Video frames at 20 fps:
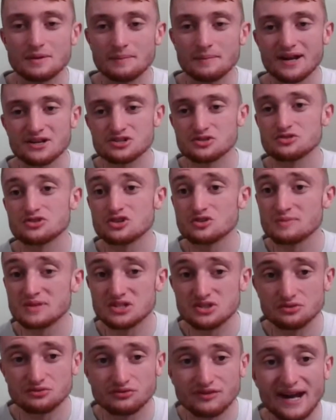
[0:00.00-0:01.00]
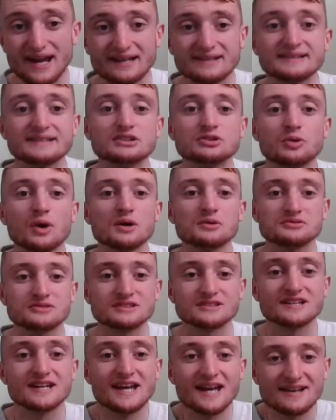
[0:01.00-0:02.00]
And Matthew Toomey directly
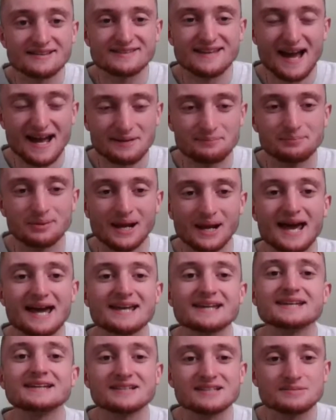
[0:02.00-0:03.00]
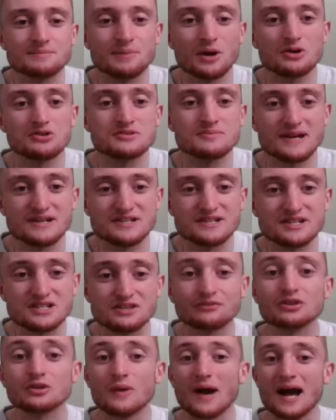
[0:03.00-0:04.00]
quoted that play in his post-match
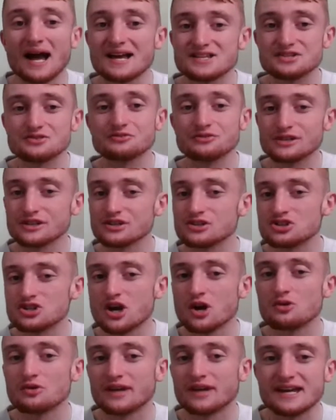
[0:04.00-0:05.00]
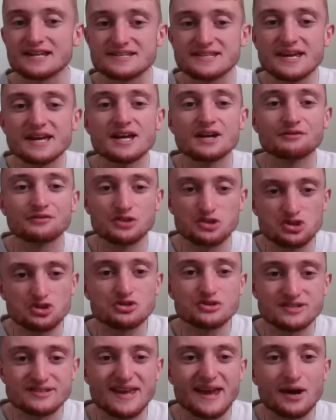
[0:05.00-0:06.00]
interview as a real showcase for
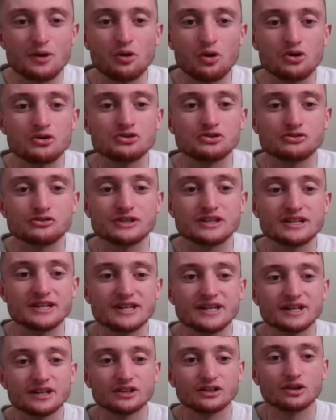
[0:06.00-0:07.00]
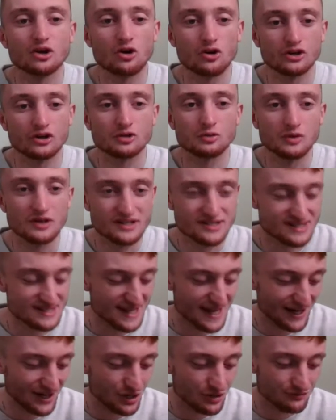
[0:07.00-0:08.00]
just how hungry Cork were to
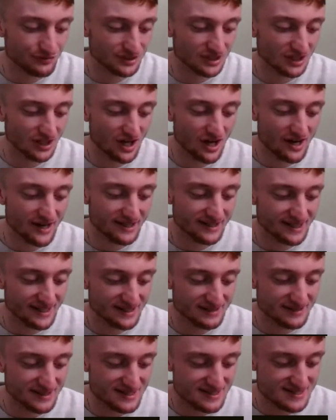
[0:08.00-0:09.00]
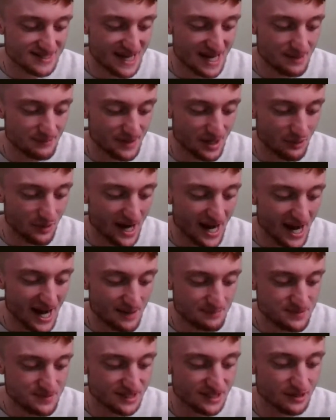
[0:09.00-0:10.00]
get over the line in this game. They were
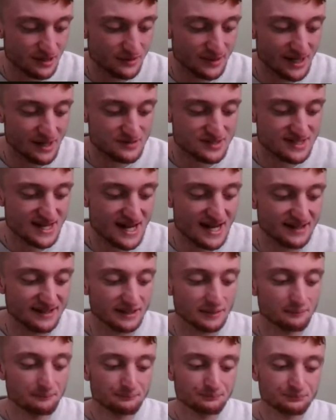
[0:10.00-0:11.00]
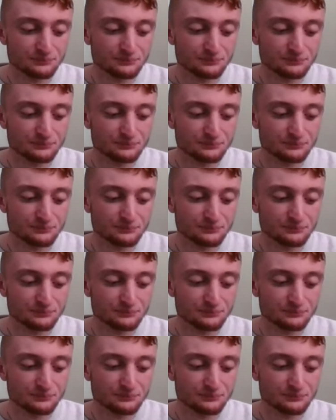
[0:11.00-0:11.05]
absolutely outstanding.